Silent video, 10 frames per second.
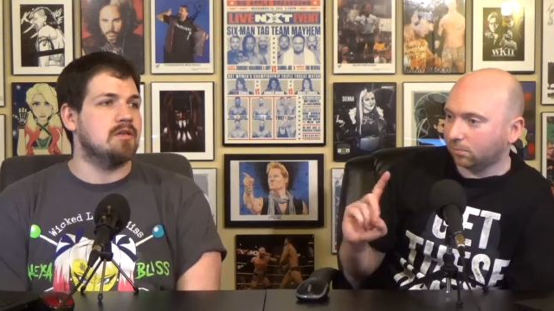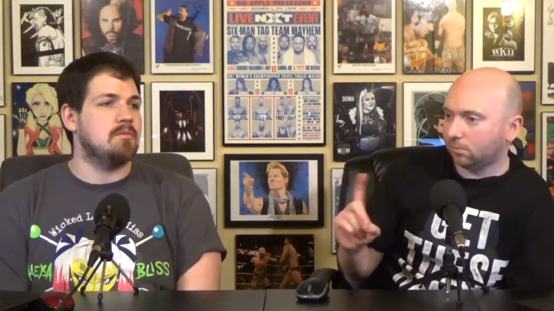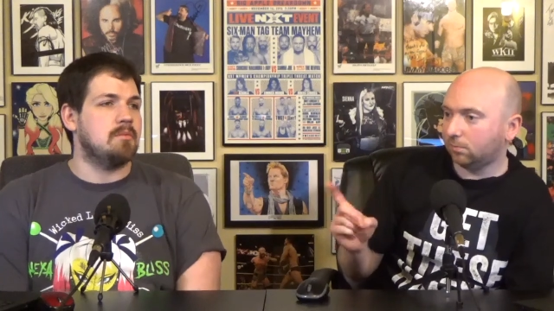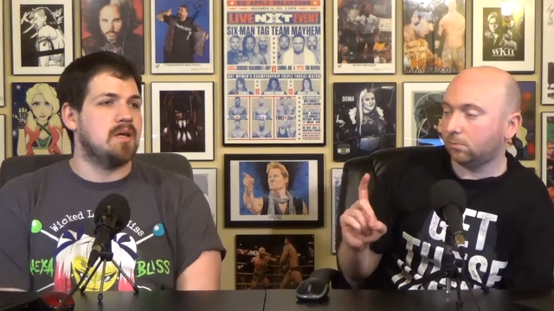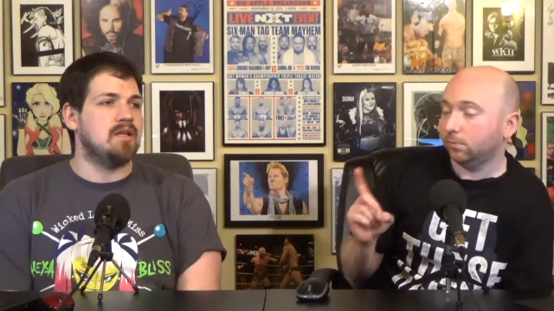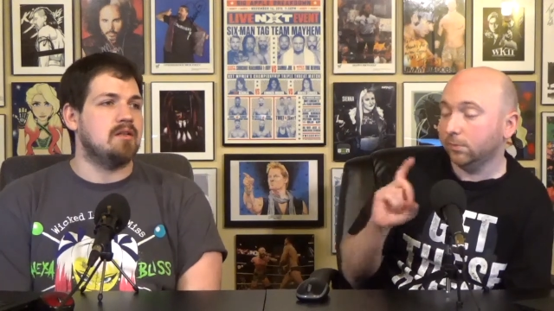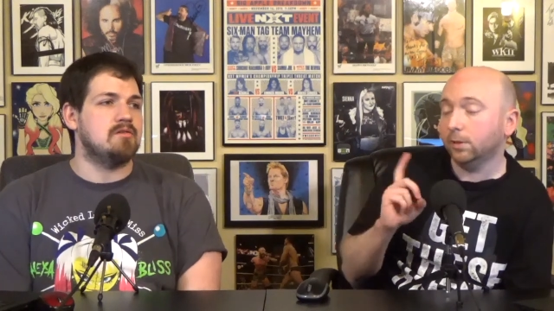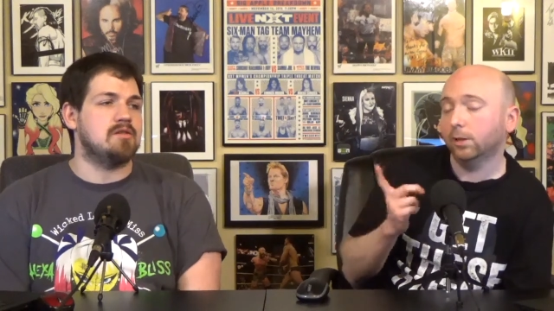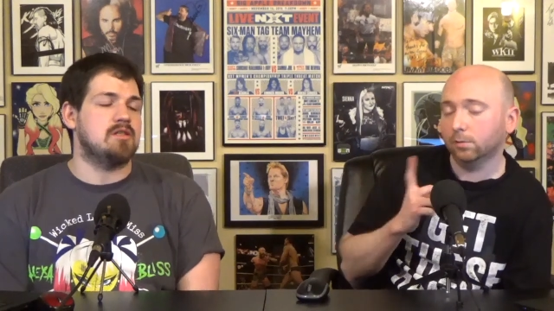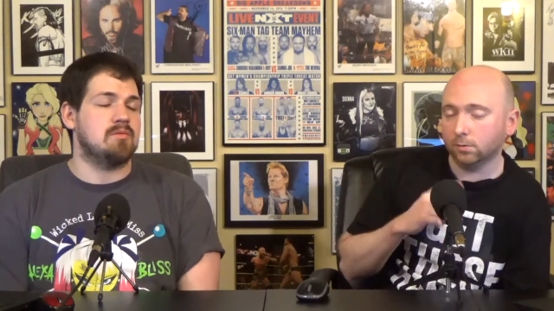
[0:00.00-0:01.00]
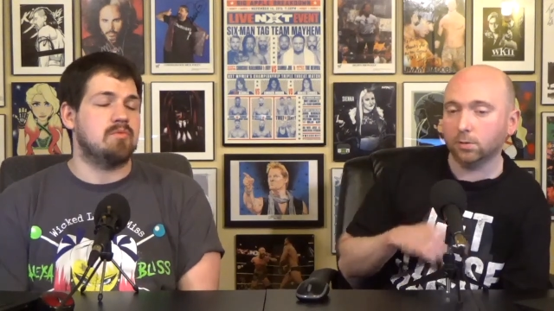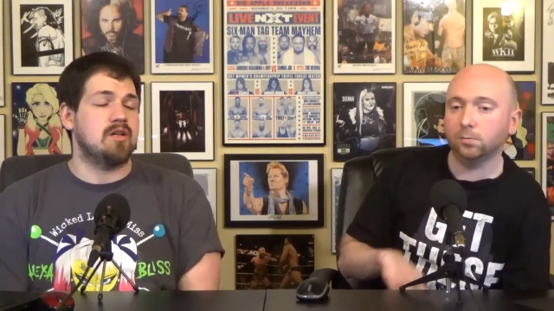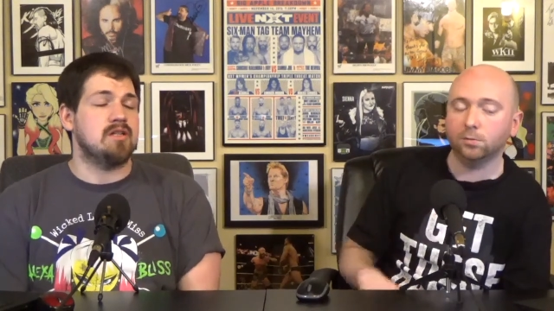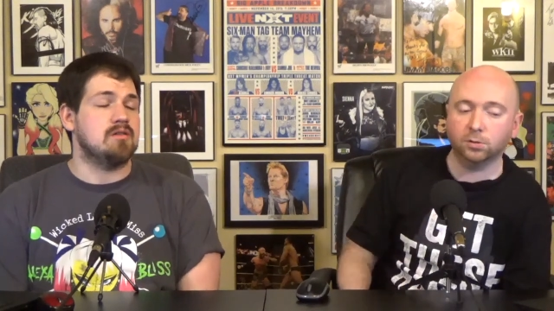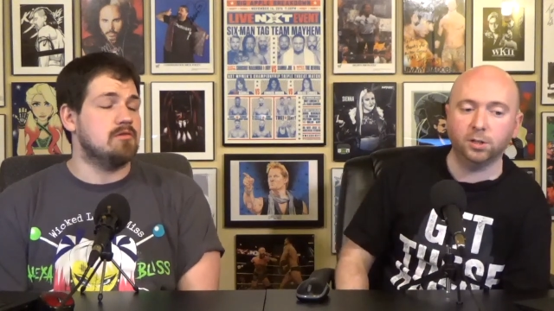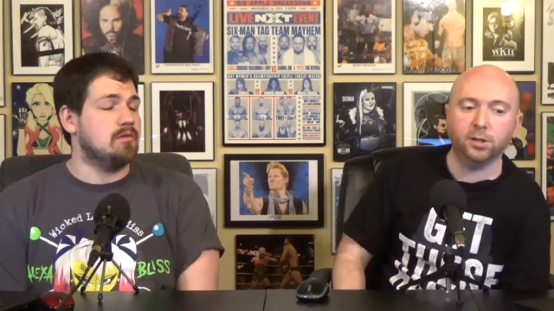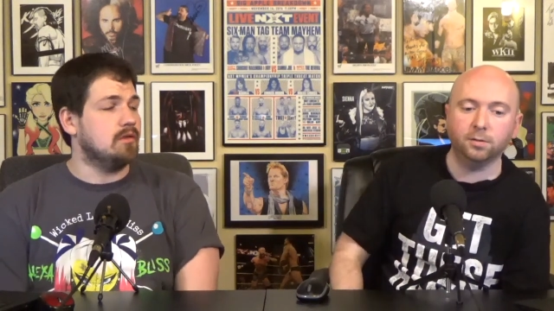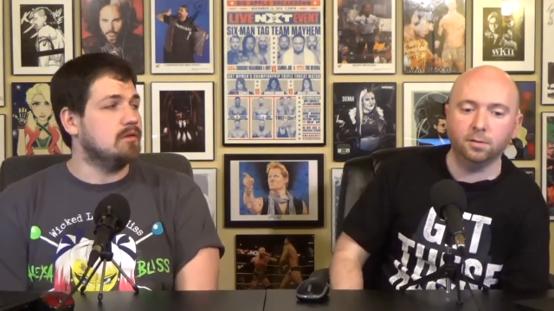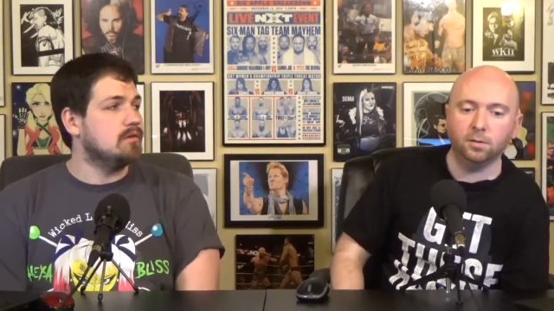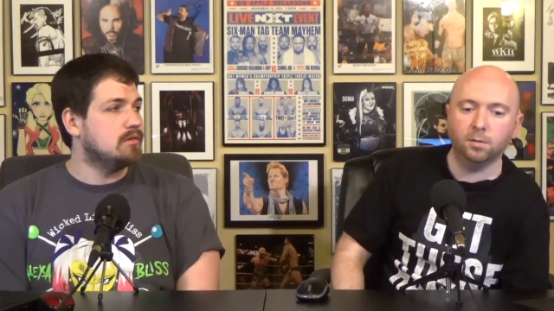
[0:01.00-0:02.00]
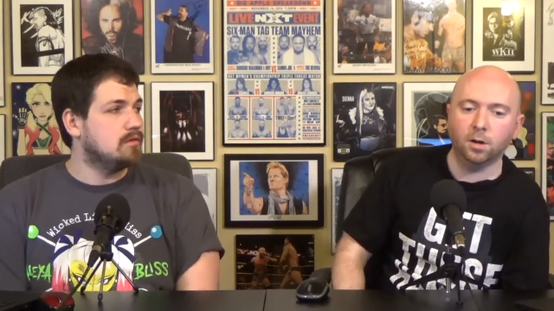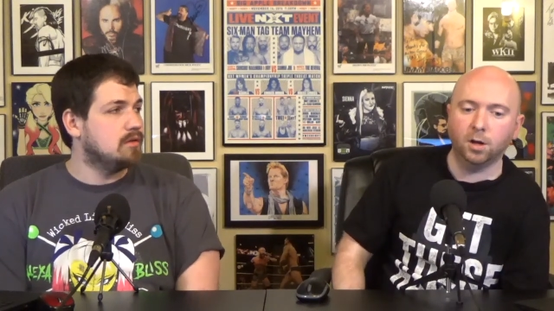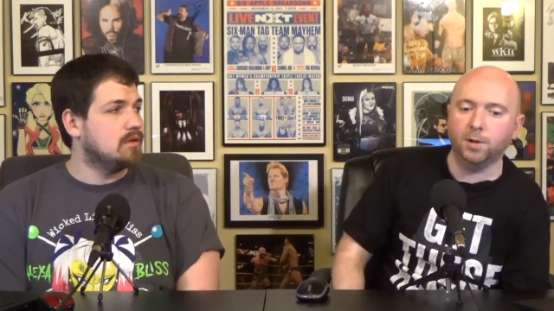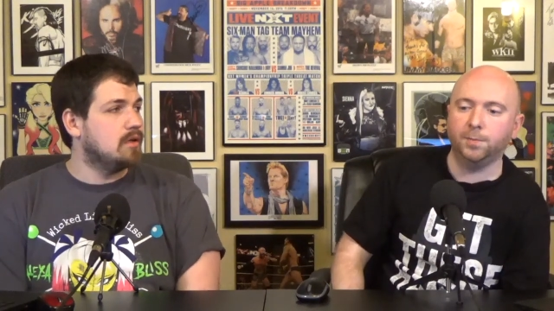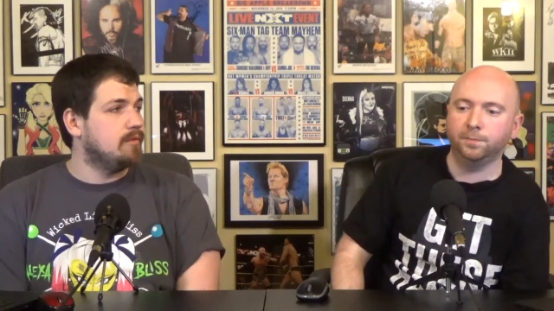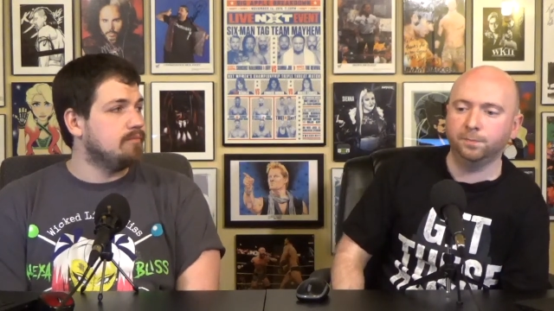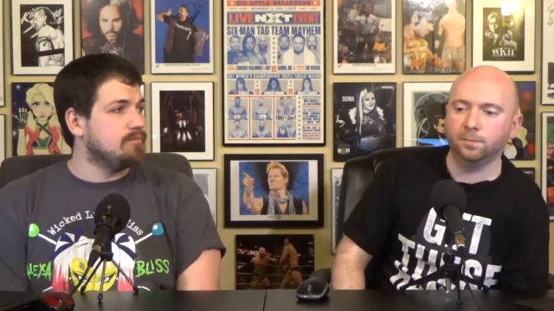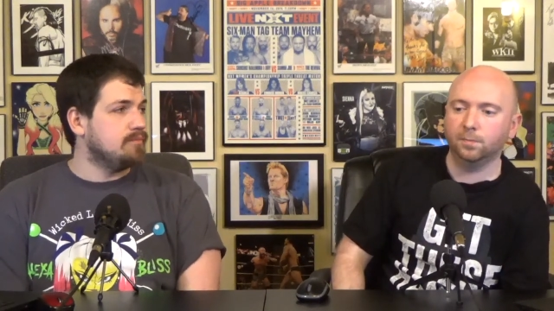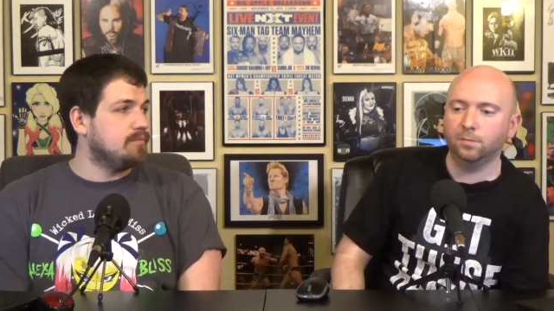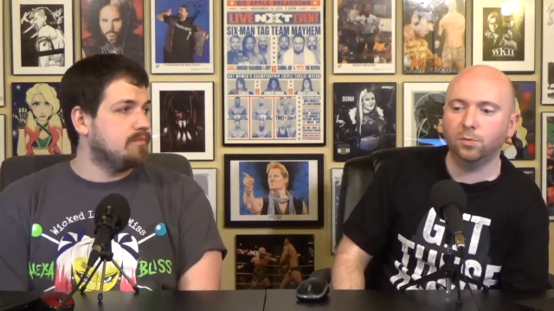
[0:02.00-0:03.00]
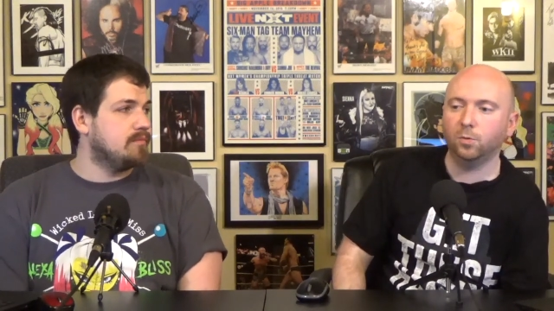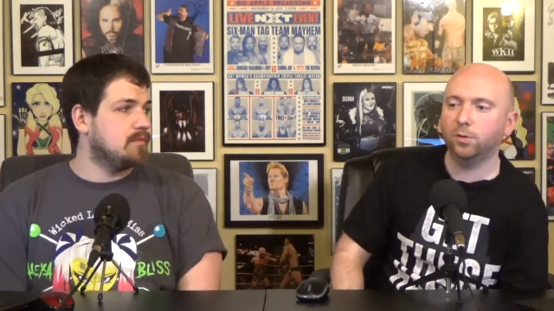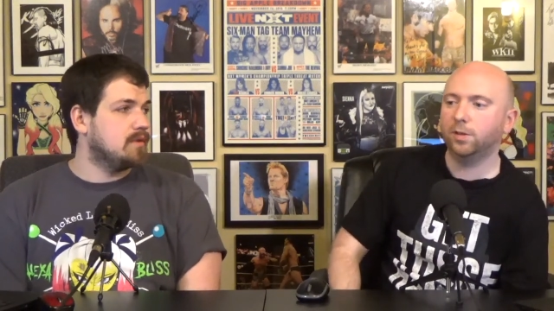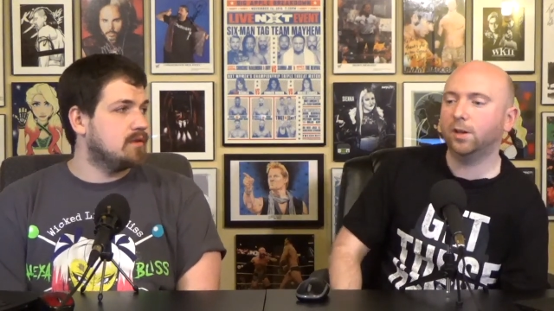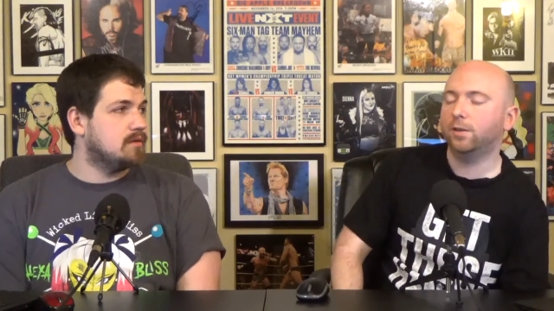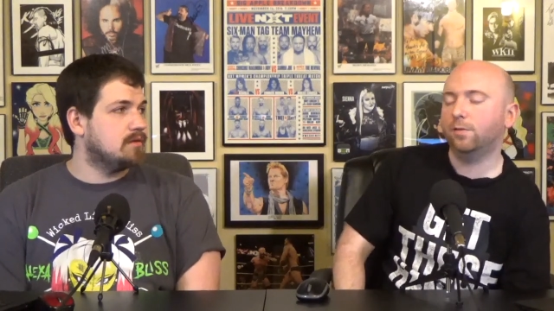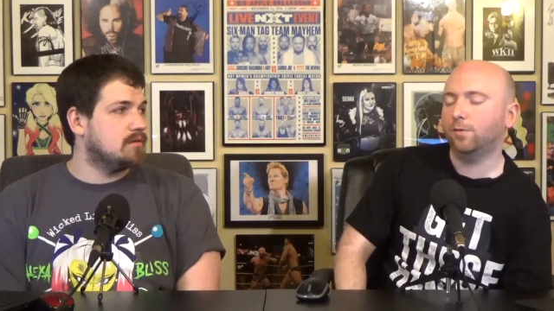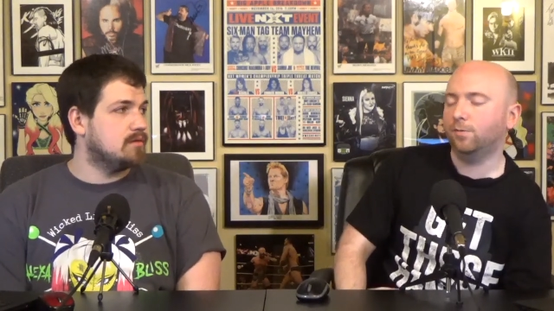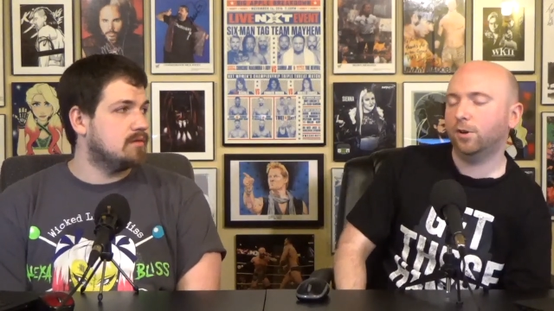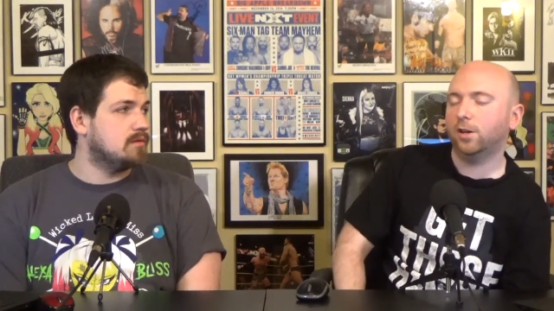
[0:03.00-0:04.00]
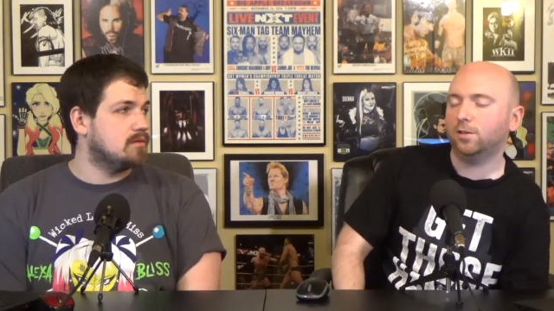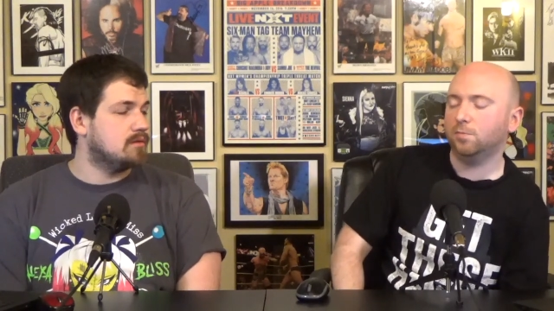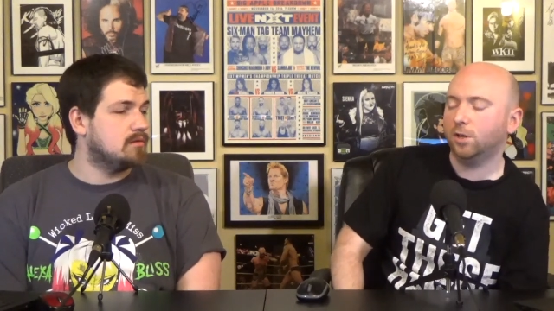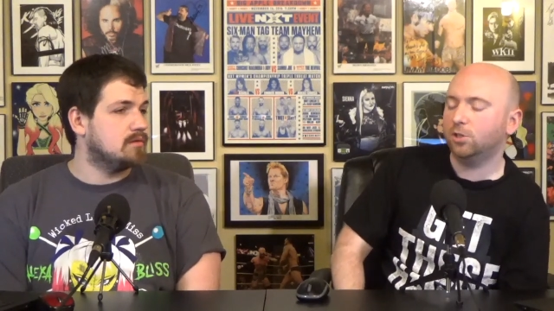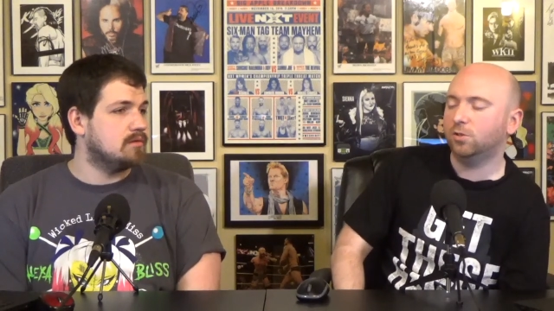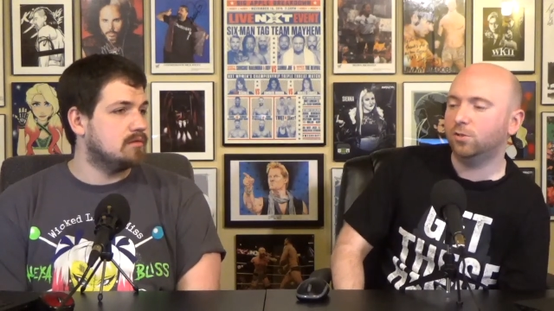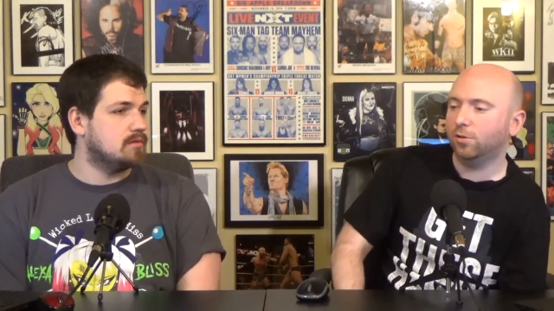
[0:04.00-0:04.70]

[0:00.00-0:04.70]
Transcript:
Speaker 1: coming back, that was no, a surprise. That was, that was yeah. good.
Speaker 2: Um, but one thing I, I forgot to mention